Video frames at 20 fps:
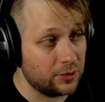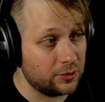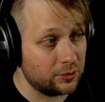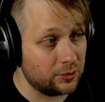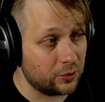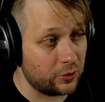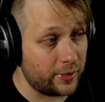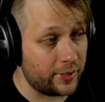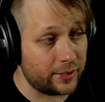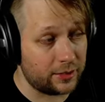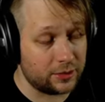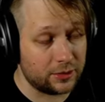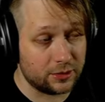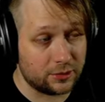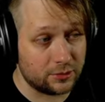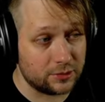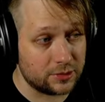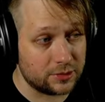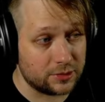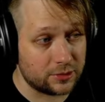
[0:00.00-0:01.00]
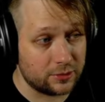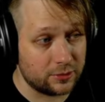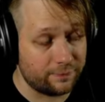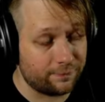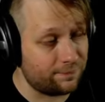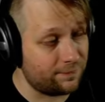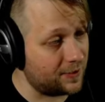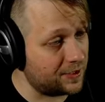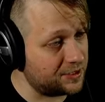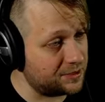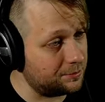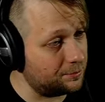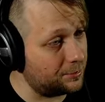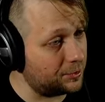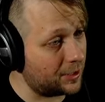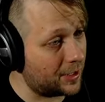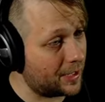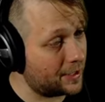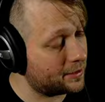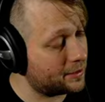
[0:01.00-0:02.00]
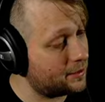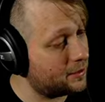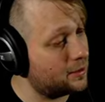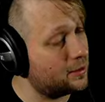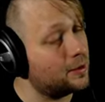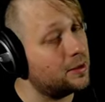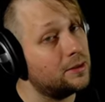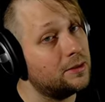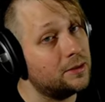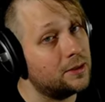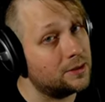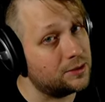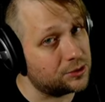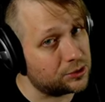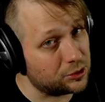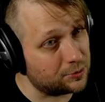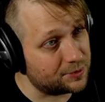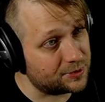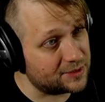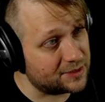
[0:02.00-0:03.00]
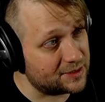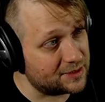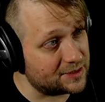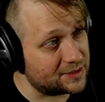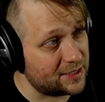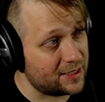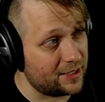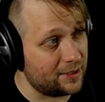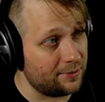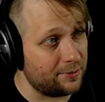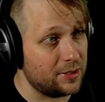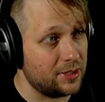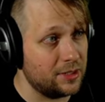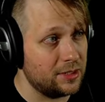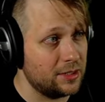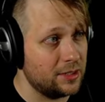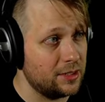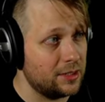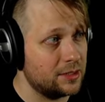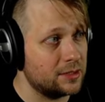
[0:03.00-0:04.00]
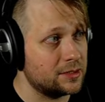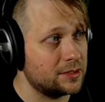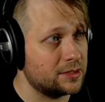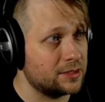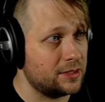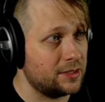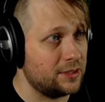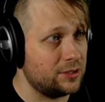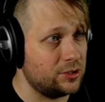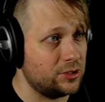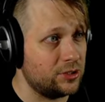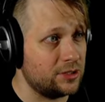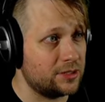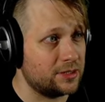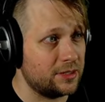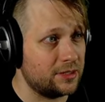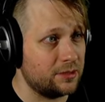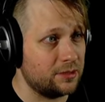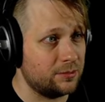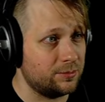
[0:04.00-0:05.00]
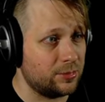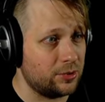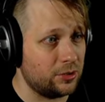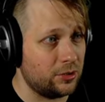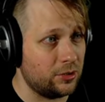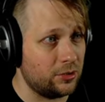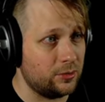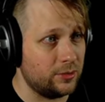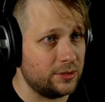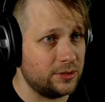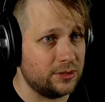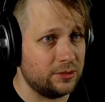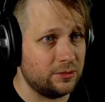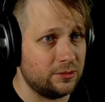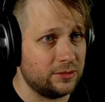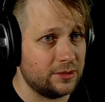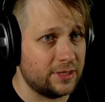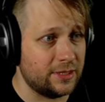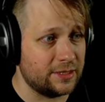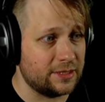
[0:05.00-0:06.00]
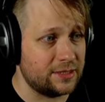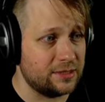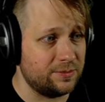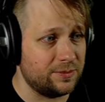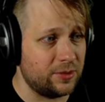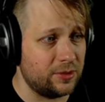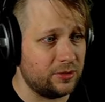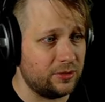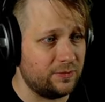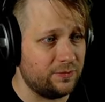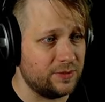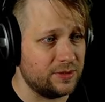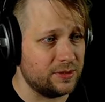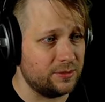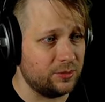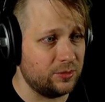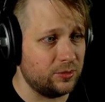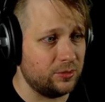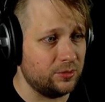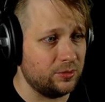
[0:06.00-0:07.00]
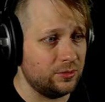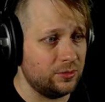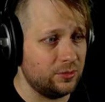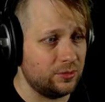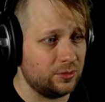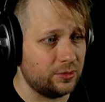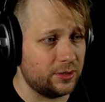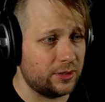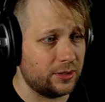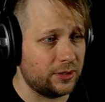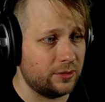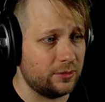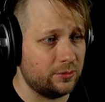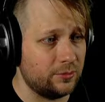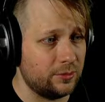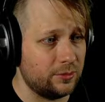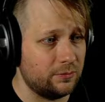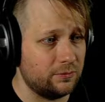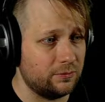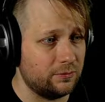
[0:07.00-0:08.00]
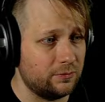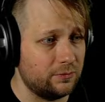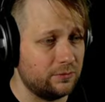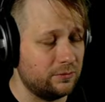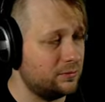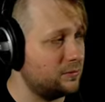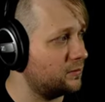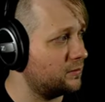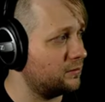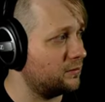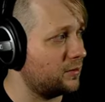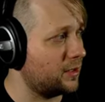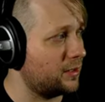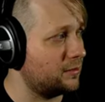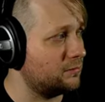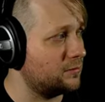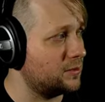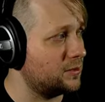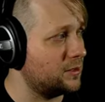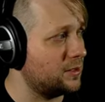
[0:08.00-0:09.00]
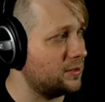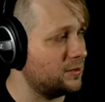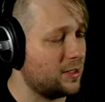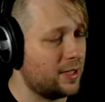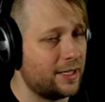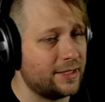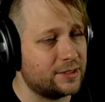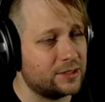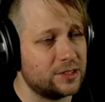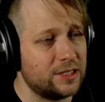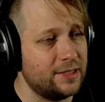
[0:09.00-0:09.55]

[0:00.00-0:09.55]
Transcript: Go ahead and click on Start, Fade to Black. Let's jump into this game. Sli adjust slider below until text is barely visible. Okay, well, it